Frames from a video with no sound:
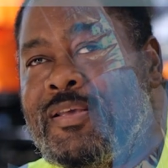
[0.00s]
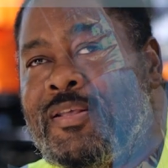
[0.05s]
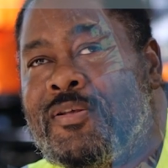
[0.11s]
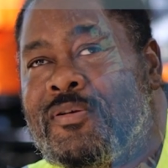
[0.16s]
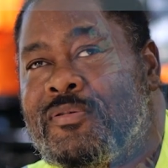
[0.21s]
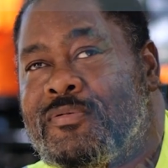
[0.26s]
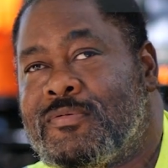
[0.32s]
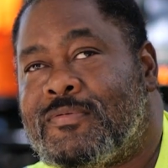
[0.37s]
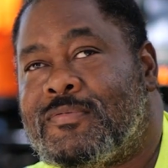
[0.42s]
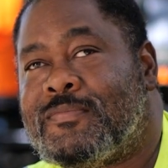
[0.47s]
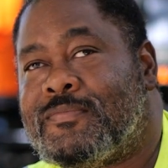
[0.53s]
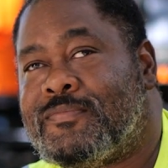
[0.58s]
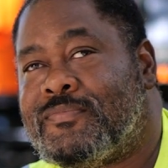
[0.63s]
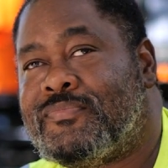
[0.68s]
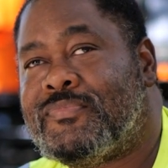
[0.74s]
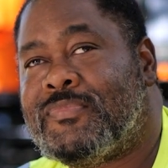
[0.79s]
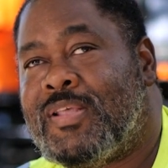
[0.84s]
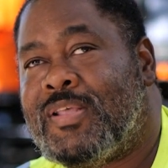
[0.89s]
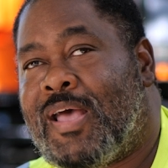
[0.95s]
you know,
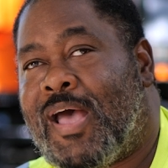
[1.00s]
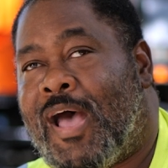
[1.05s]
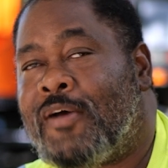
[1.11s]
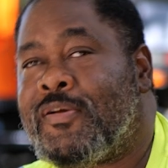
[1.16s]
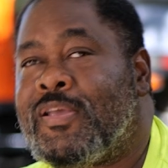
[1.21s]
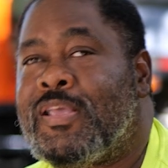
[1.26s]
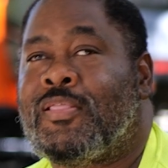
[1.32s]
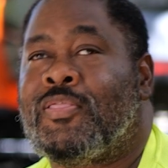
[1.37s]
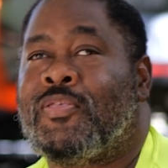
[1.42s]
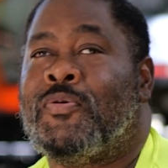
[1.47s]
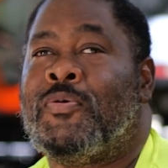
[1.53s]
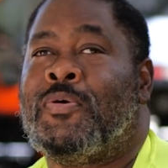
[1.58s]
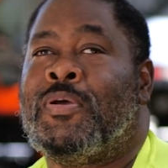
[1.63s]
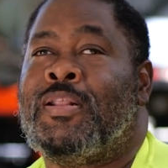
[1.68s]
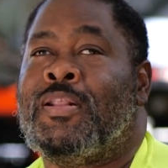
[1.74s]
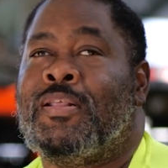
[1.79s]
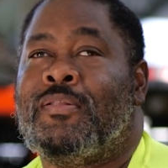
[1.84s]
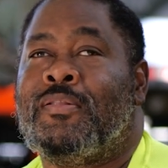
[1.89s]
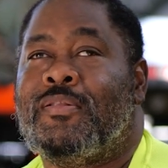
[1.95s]
I'll get through
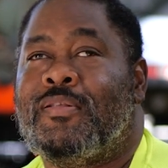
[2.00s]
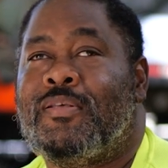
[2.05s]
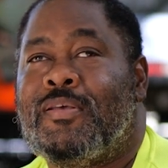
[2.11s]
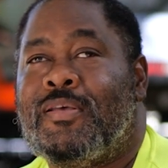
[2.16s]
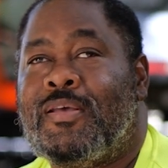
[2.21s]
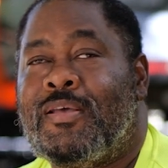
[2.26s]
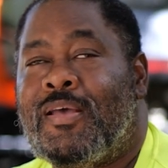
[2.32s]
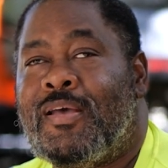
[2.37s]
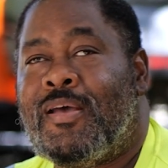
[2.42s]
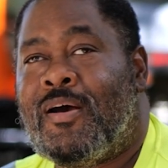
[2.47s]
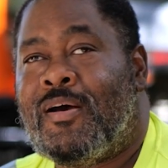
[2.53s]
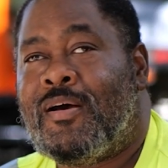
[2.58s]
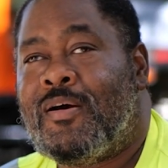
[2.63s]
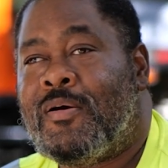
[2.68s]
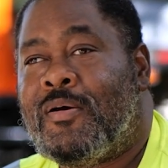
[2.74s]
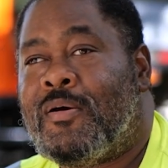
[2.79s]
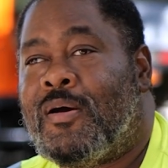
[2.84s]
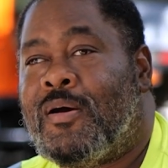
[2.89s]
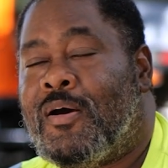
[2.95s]
it. And
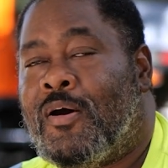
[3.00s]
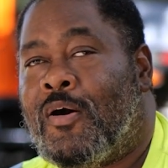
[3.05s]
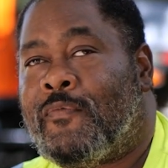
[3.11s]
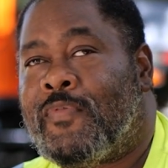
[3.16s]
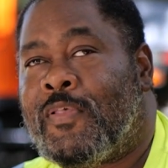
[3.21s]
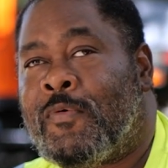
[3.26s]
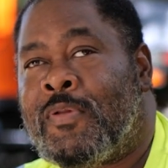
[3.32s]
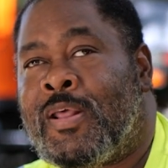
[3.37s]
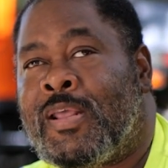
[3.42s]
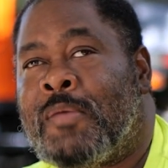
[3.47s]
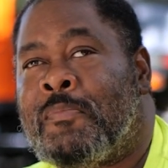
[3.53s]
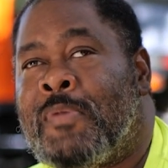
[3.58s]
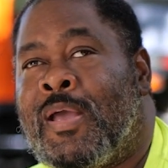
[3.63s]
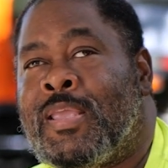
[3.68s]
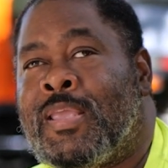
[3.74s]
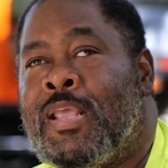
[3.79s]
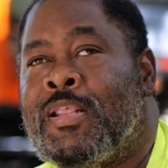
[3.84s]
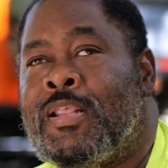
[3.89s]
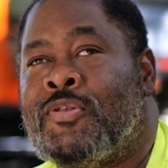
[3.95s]
hopefully when I get
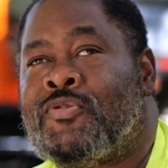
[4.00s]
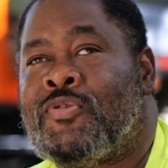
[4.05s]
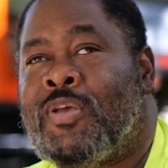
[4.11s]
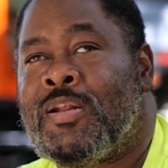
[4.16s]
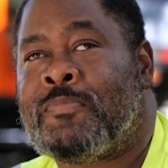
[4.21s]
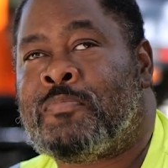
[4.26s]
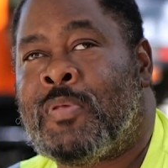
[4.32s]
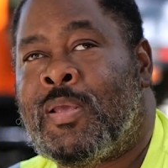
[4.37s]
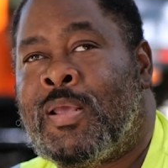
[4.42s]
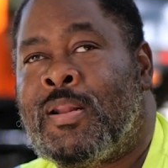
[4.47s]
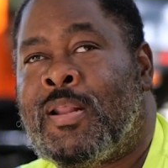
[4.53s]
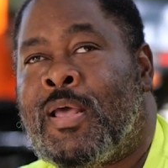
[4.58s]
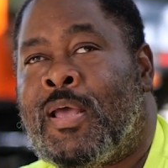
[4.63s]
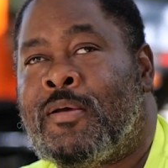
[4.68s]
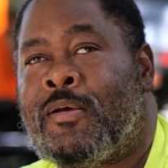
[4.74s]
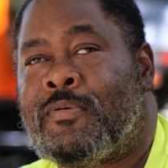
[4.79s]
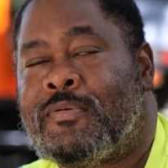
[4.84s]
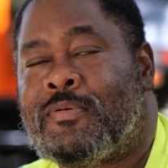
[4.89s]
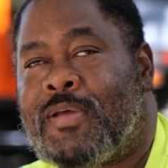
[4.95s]
my kidney transplant,
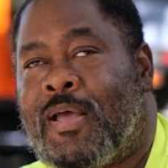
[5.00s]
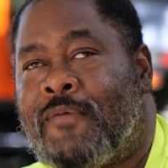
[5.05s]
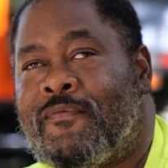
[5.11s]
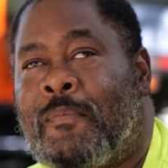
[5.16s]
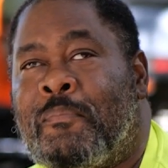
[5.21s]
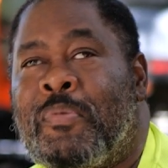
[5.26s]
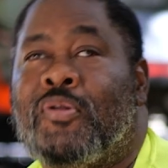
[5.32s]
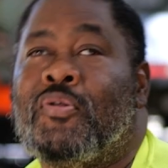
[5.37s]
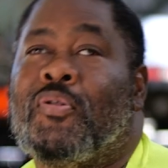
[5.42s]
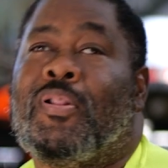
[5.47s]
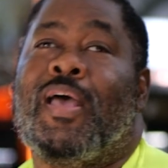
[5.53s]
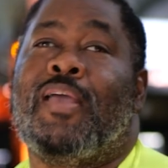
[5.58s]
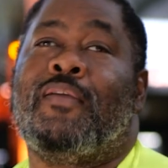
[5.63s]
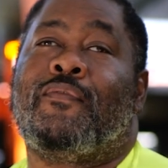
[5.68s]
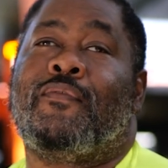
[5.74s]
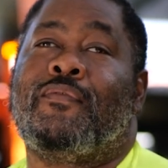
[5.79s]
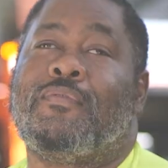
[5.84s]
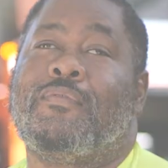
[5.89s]
I'll have a better life.